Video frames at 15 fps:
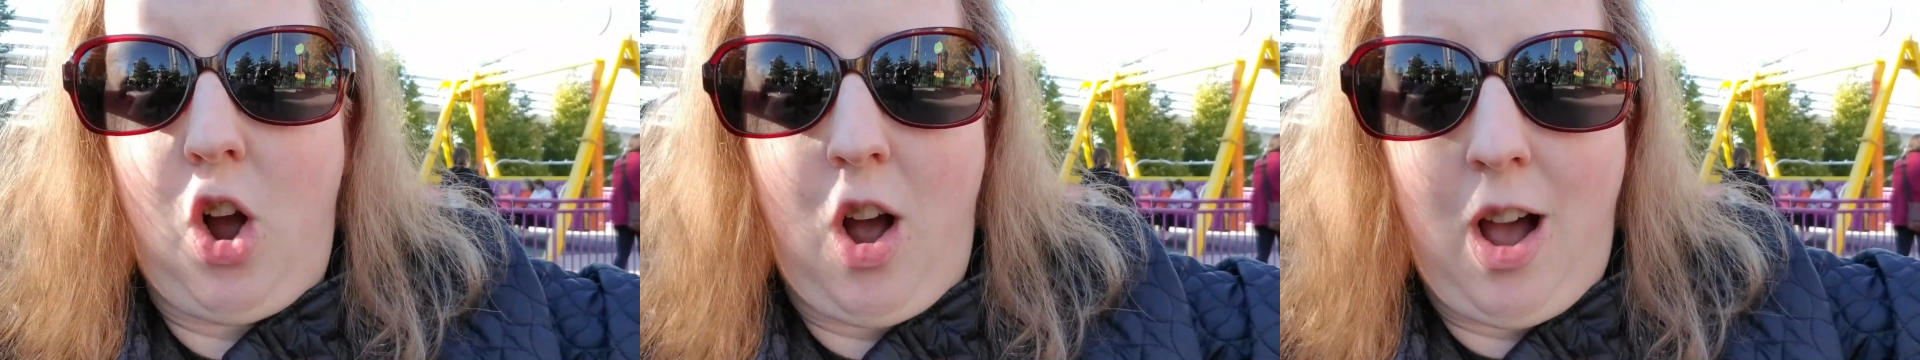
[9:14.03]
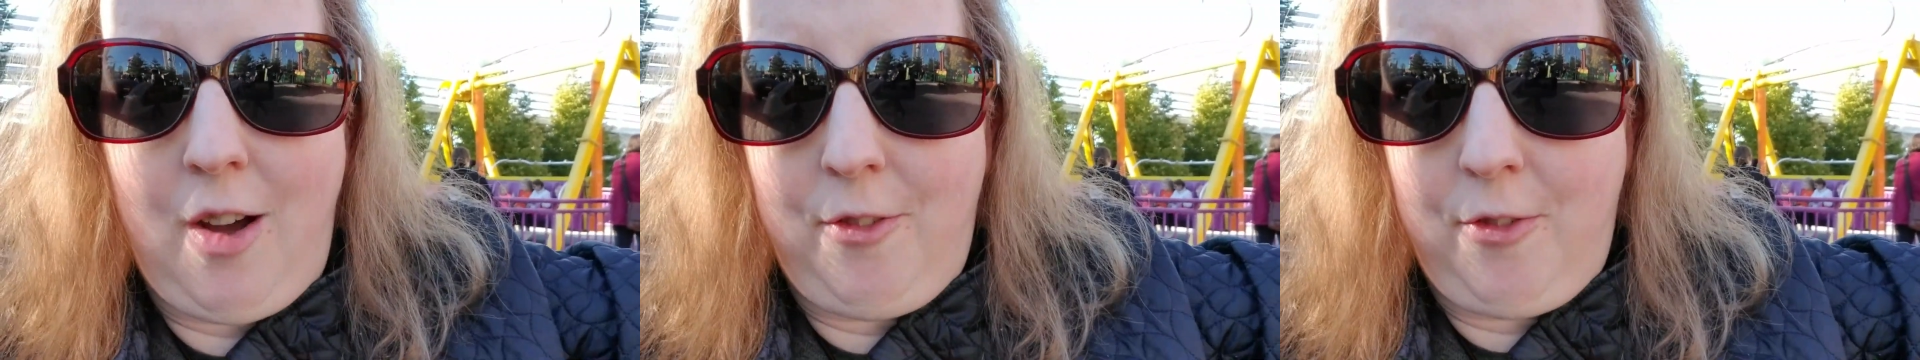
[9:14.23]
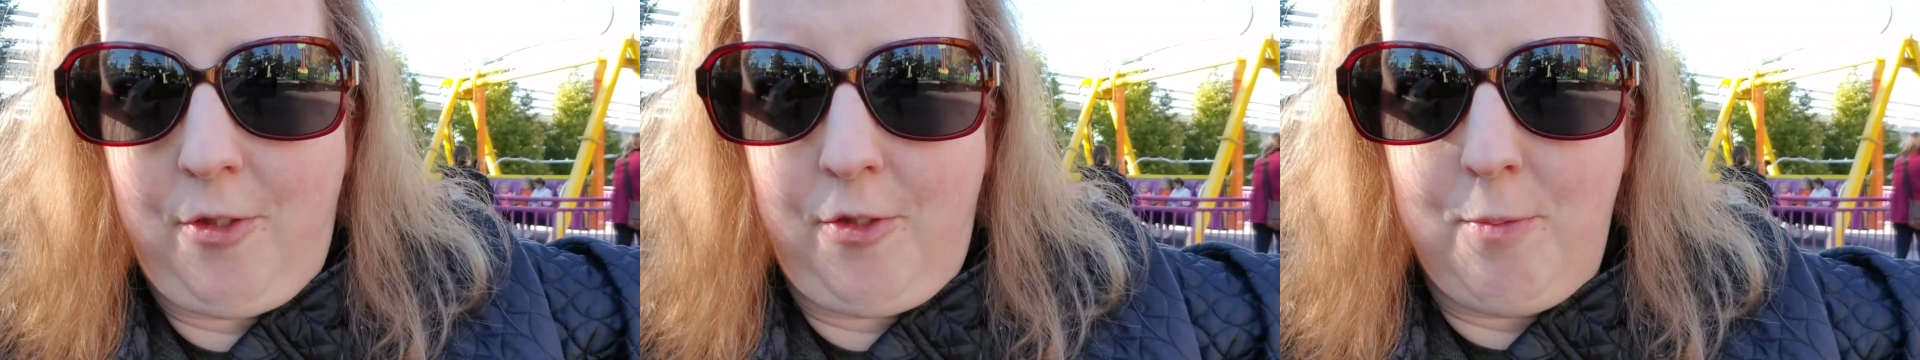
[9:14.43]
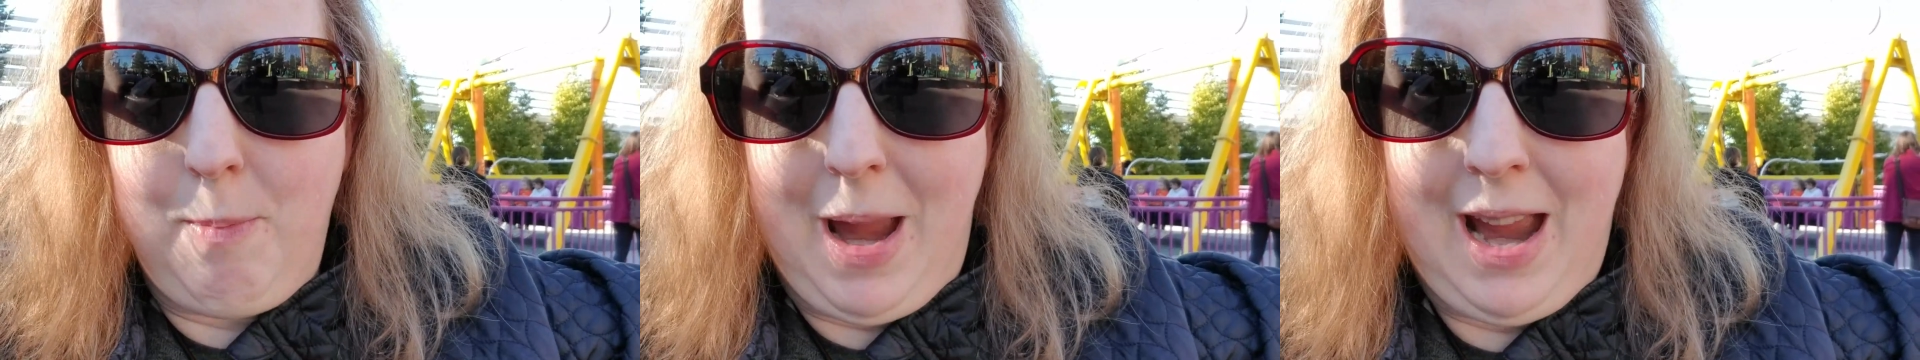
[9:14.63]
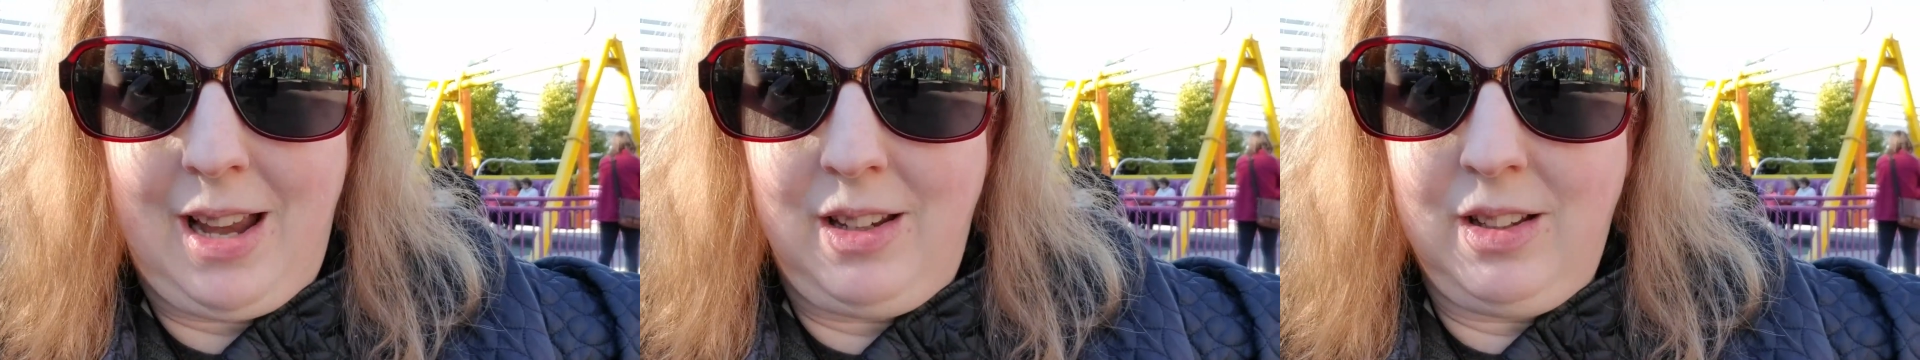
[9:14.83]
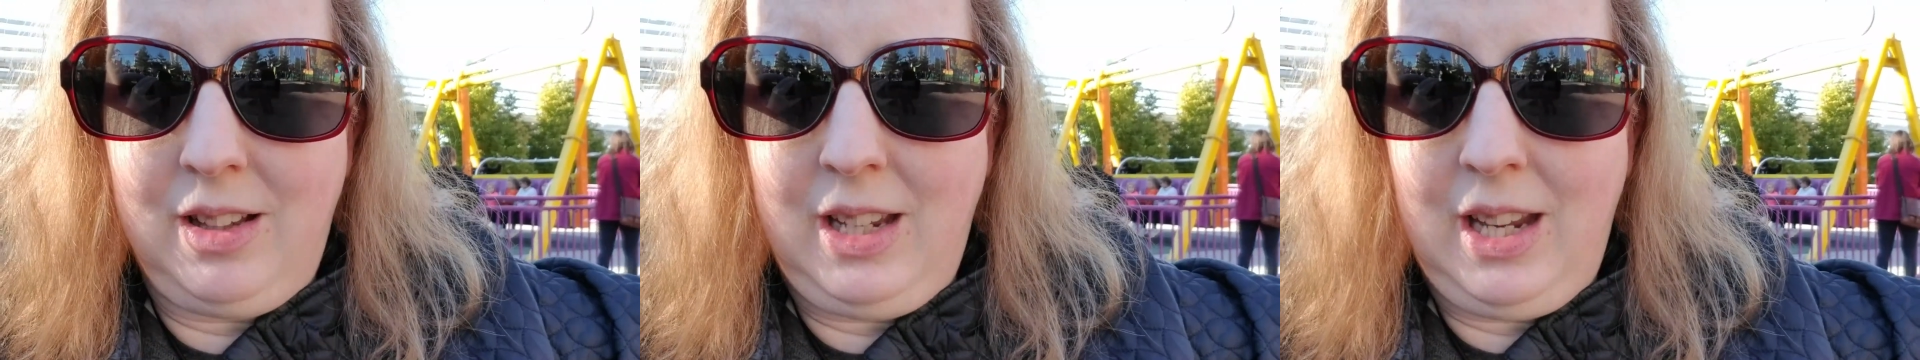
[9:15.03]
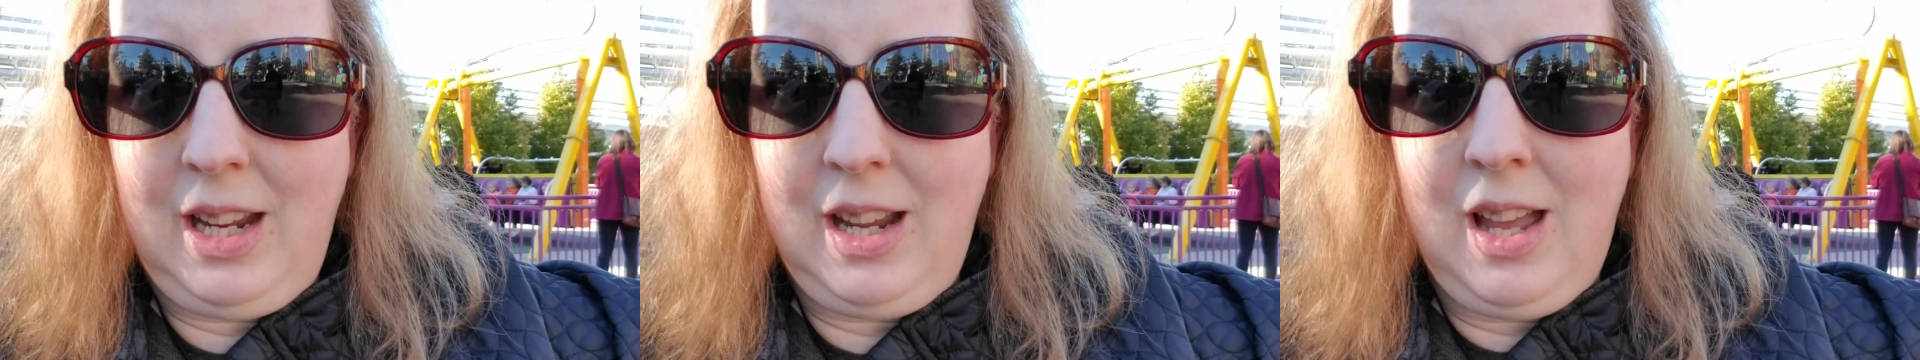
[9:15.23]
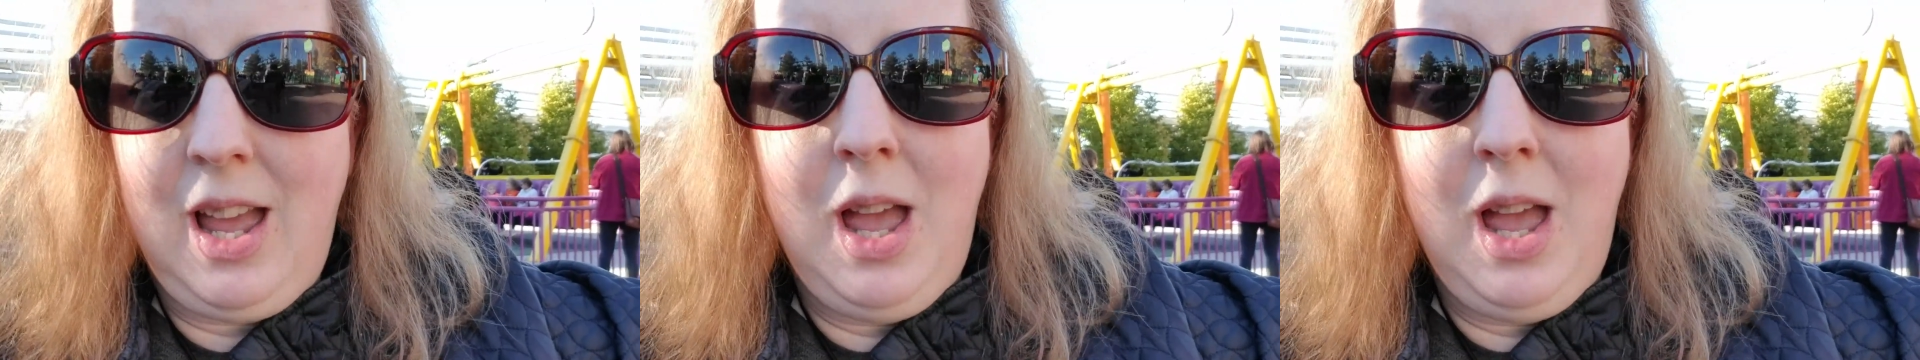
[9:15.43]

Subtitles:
off manually